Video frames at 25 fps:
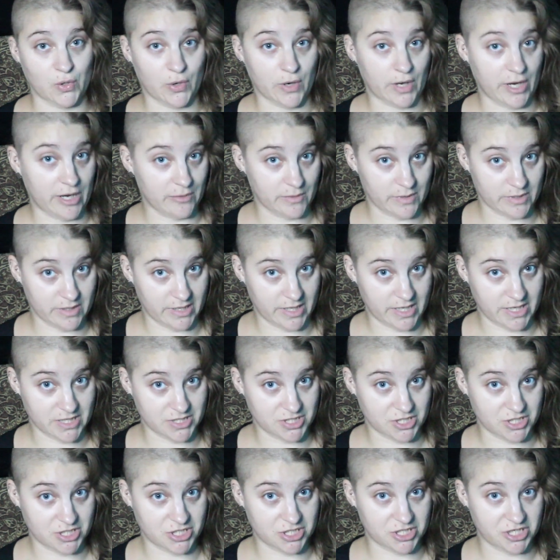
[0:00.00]
great
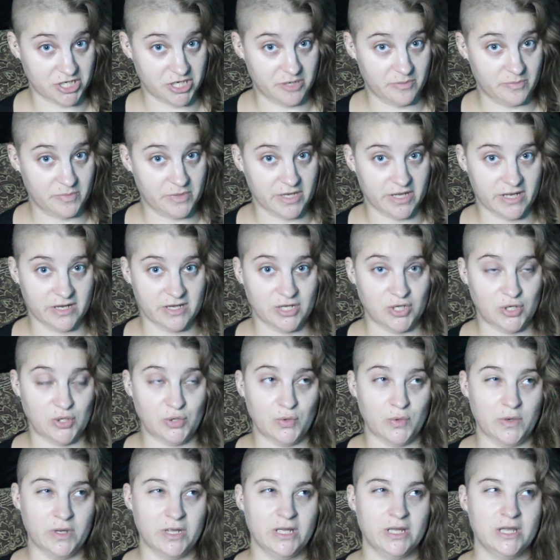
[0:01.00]
relationship that you